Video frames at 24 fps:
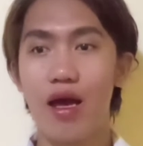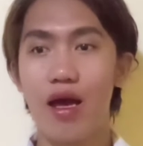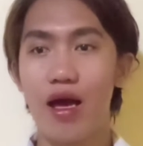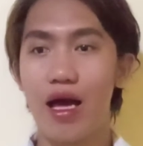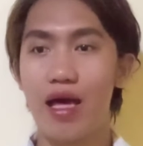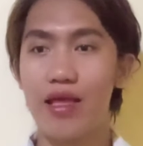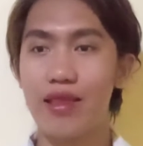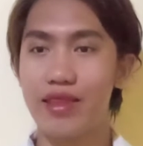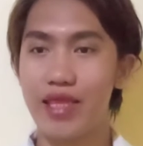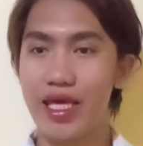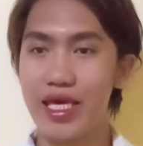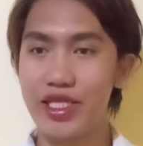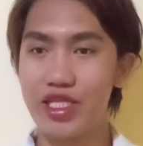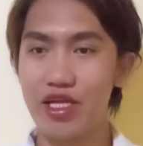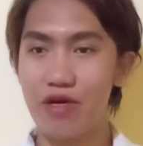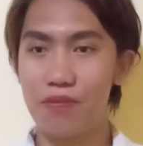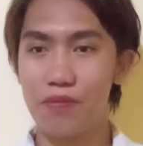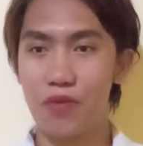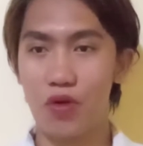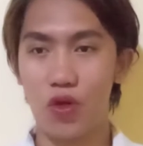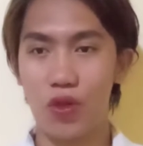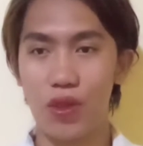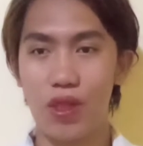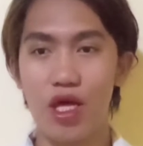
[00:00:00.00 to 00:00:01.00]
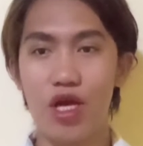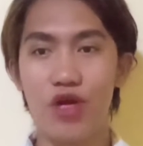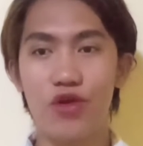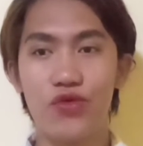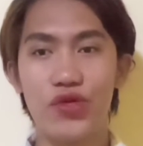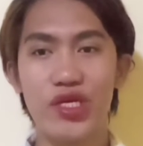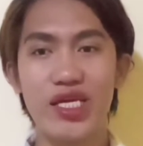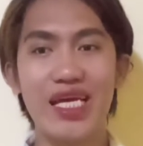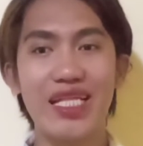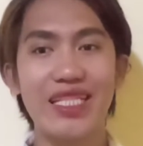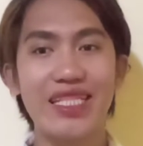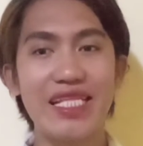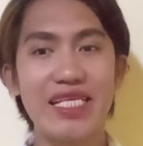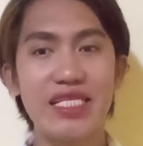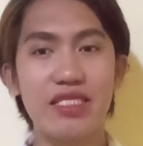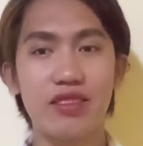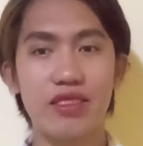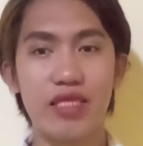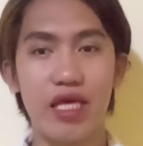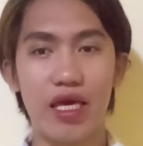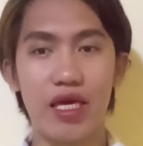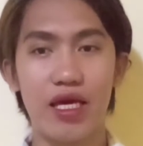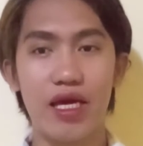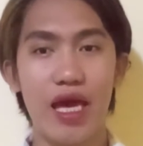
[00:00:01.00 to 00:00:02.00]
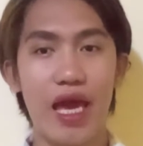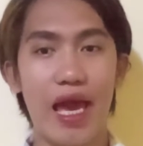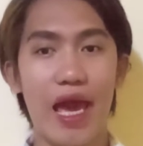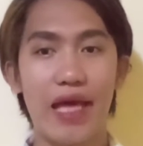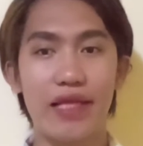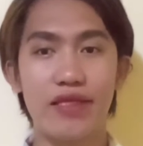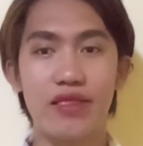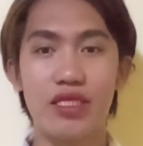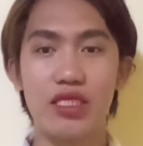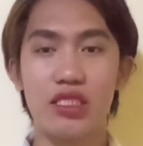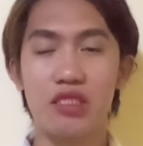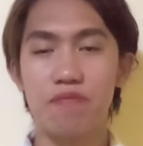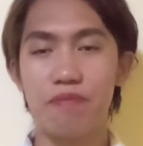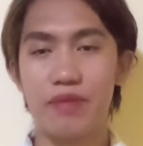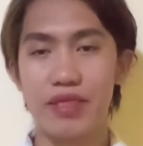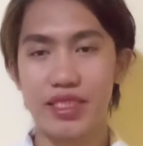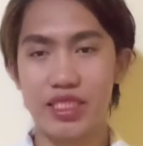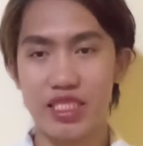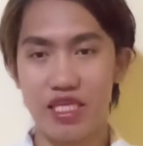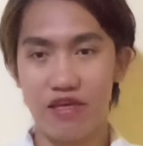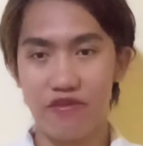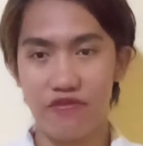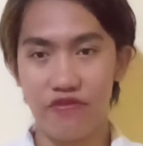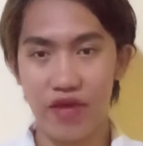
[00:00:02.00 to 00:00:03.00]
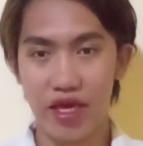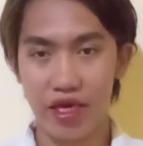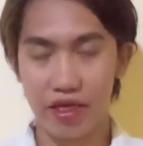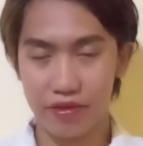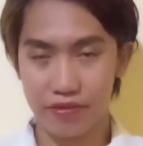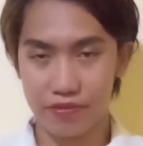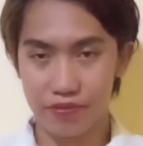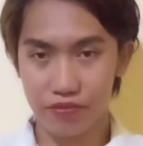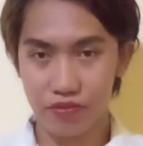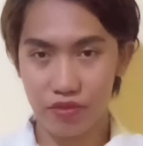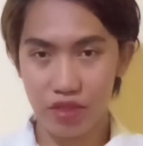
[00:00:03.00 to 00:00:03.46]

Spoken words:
attainable, realistic, and specific.